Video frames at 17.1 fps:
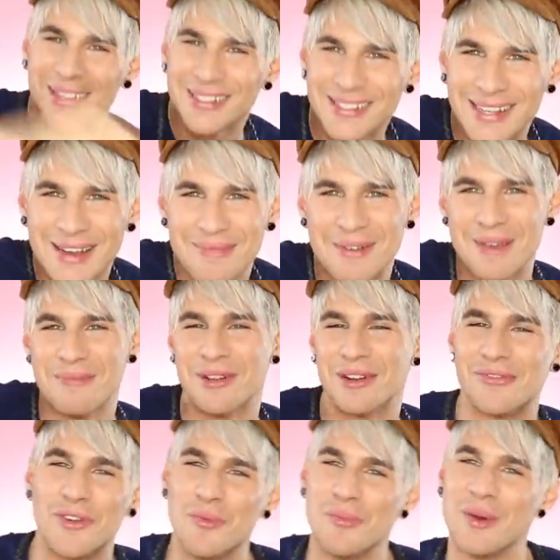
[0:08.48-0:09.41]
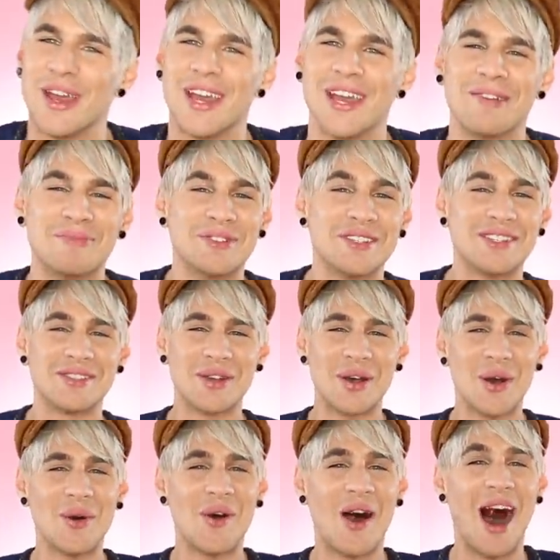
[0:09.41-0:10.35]
What's up, my beautiful babes?
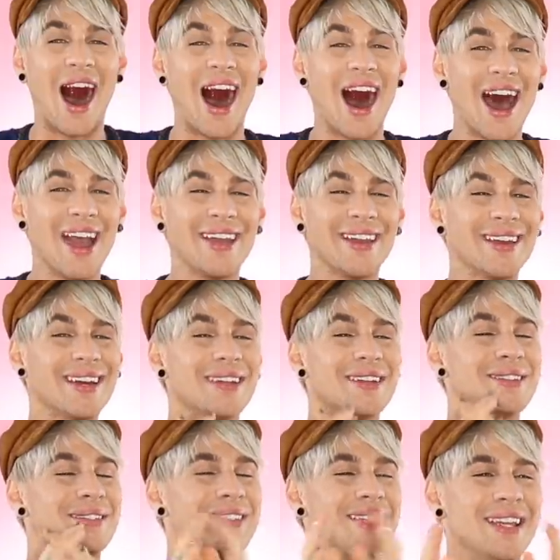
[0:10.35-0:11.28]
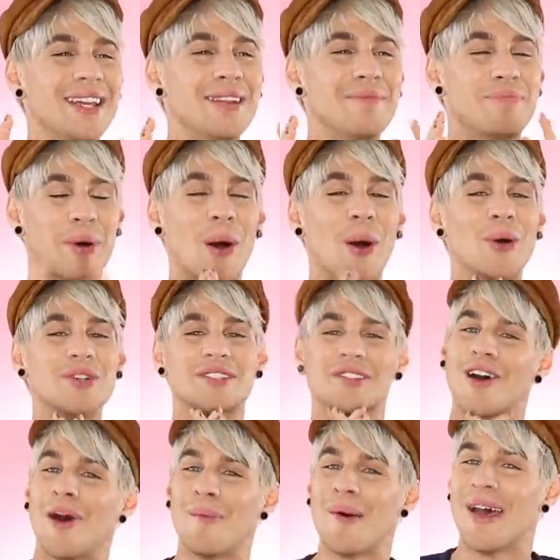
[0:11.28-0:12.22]
So I did
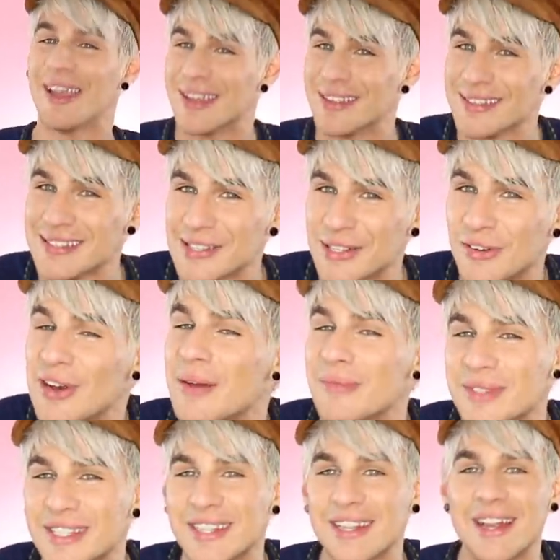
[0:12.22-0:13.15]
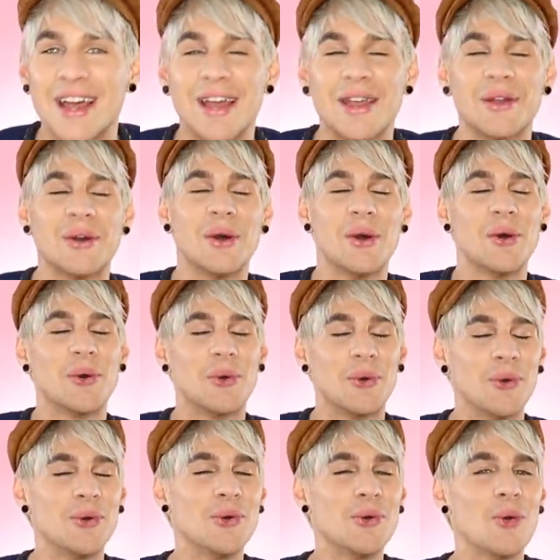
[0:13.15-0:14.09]
post on my Instagram today
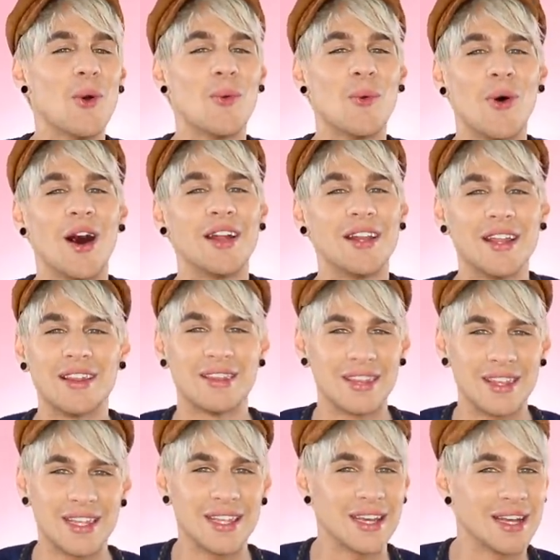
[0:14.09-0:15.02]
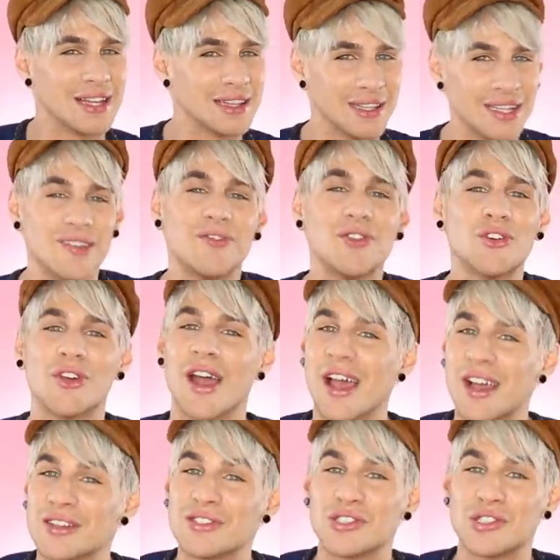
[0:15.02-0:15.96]
who won the Live Your
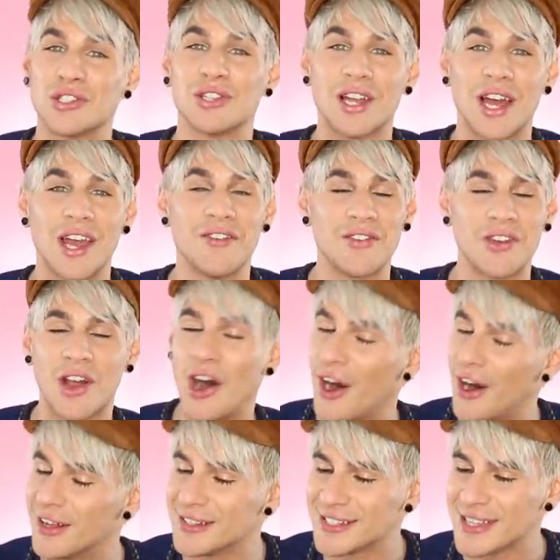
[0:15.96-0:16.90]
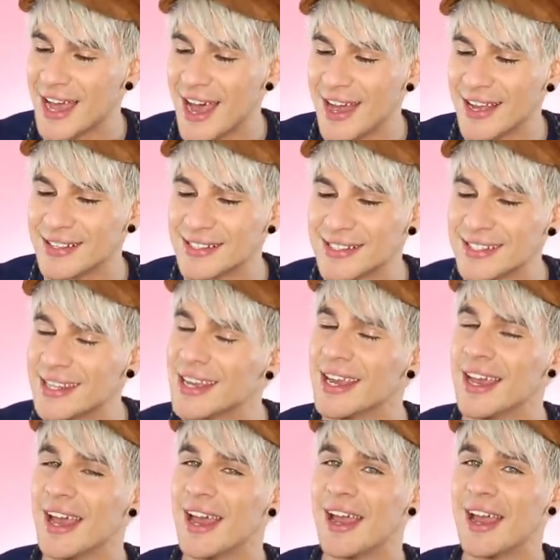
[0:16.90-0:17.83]
Extra Life contest.
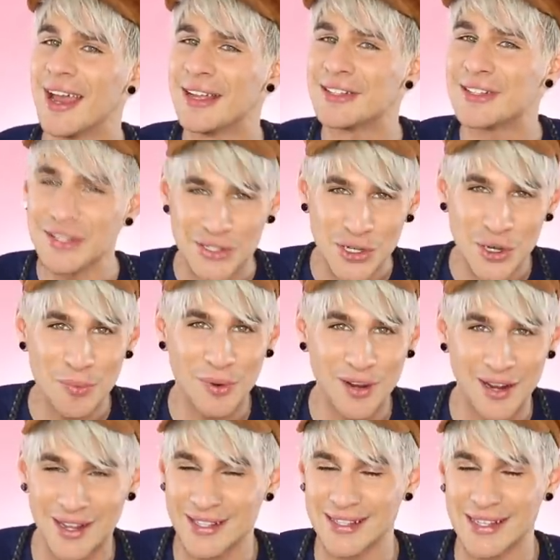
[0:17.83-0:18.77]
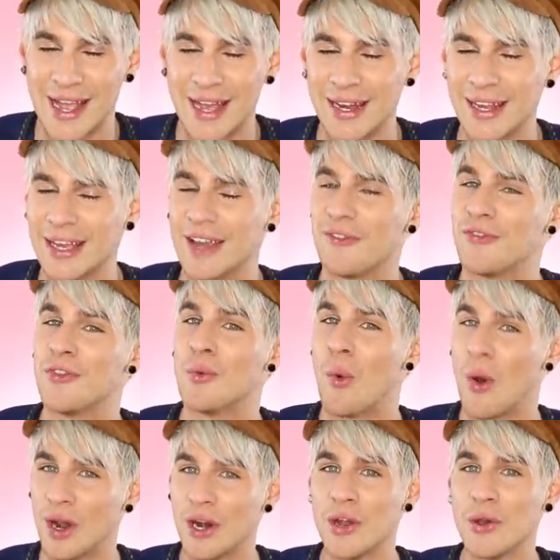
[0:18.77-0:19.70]
It's super exciting. If you
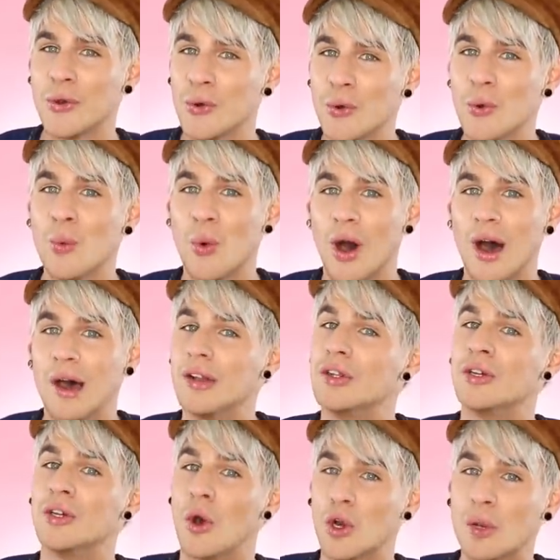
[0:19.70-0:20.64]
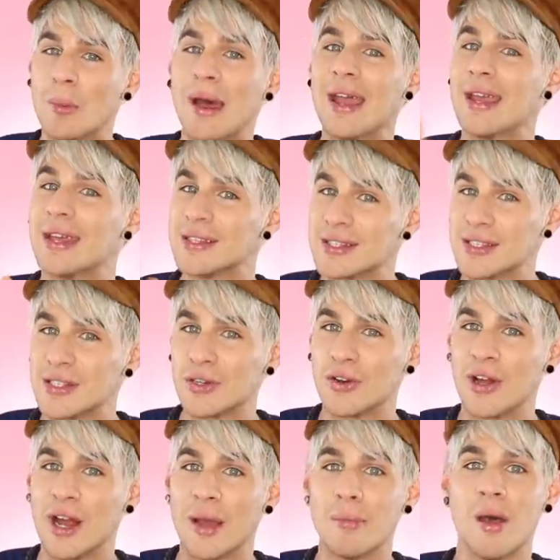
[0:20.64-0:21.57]
want to know who won, go to my
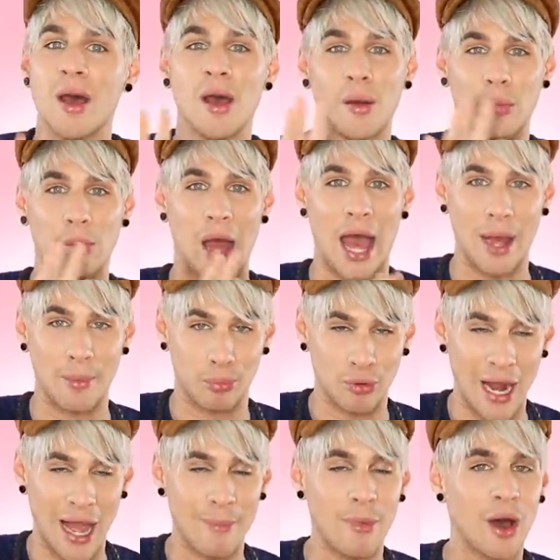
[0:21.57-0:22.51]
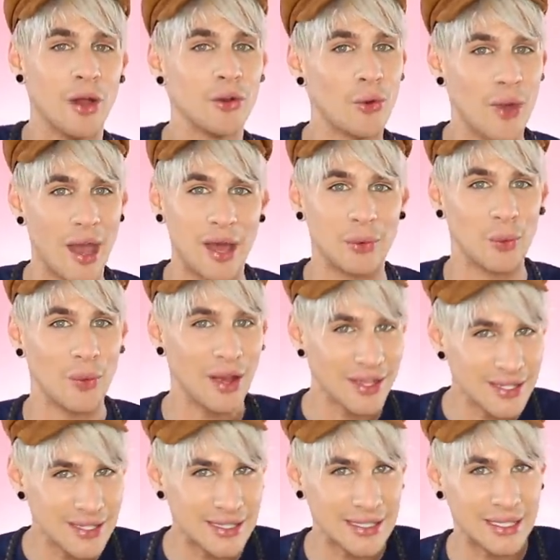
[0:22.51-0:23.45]
Instagram at BradmondoNYC.
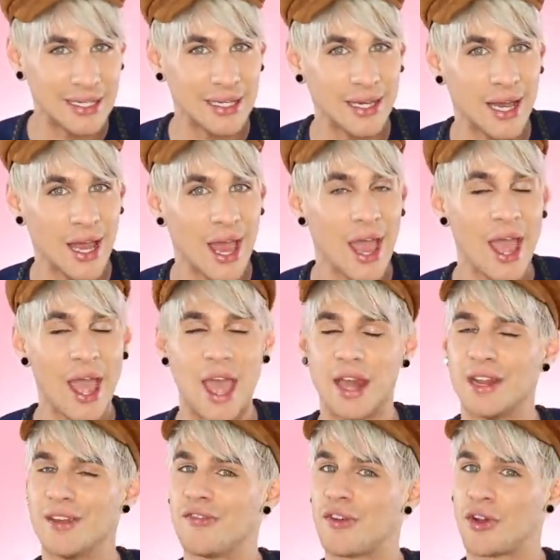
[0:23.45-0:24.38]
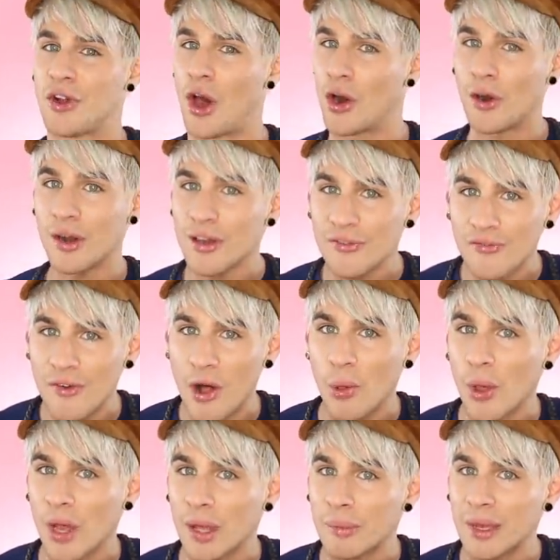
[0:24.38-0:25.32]
NYC. And if you're not already
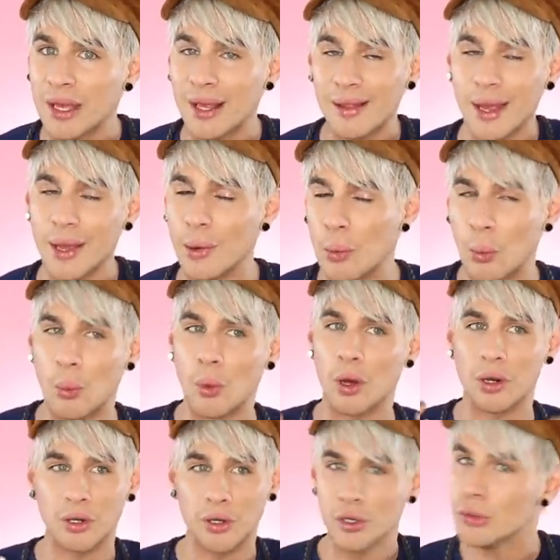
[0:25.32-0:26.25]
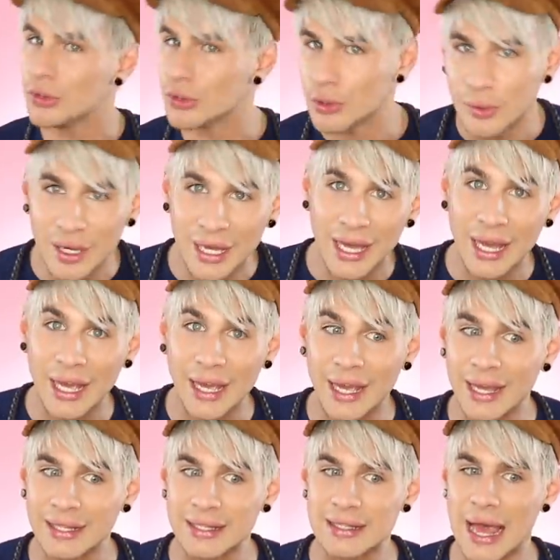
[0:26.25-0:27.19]
following me, like, what are you
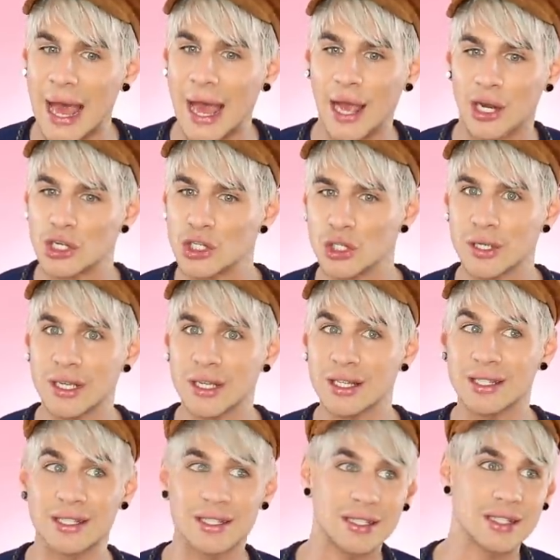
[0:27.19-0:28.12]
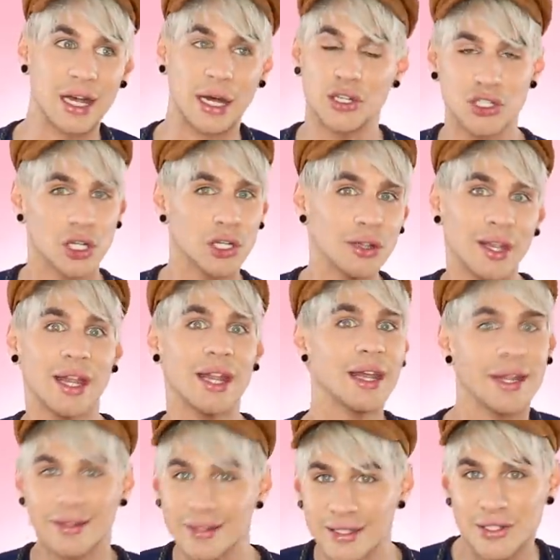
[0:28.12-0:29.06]
doing? It's actually such a
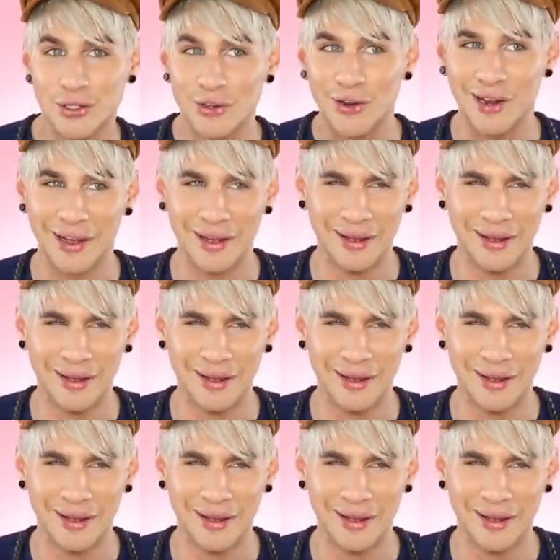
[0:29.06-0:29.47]
lit Instagram.